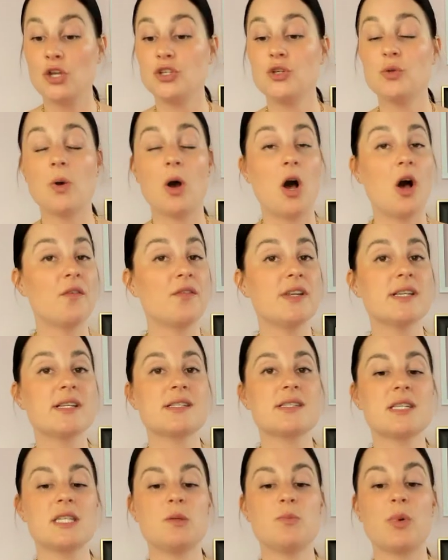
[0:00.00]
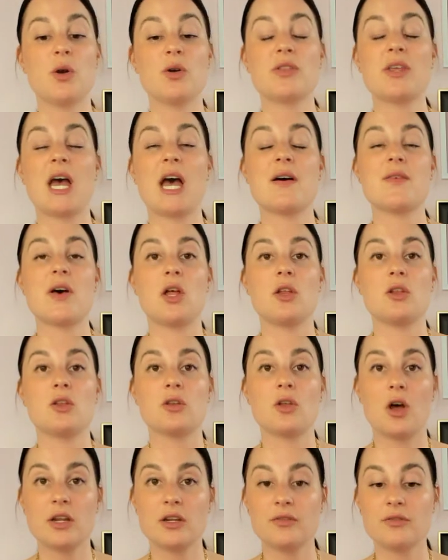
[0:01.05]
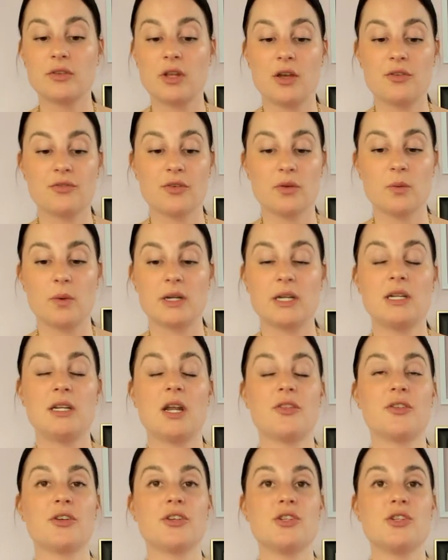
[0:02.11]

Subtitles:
You obviously both have a lot of love for one another.